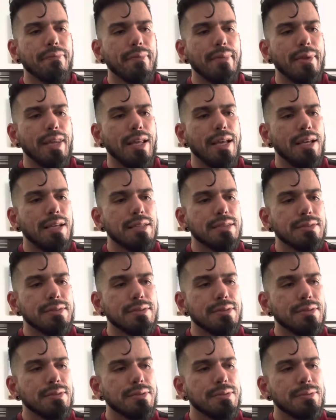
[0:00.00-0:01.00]
And
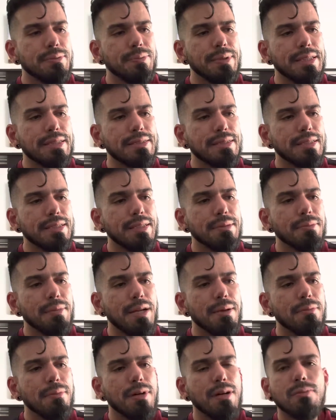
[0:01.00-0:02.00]
so basically my
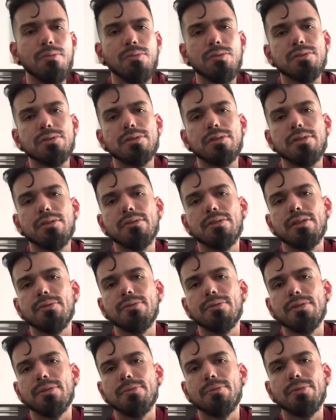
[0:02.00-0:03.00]
mom was the only
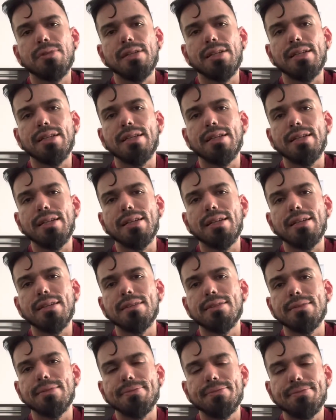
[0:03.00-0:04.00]
one bringing in
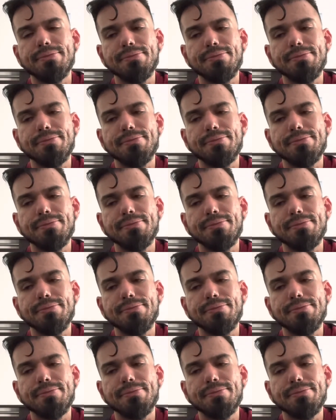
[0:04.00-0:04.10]
income.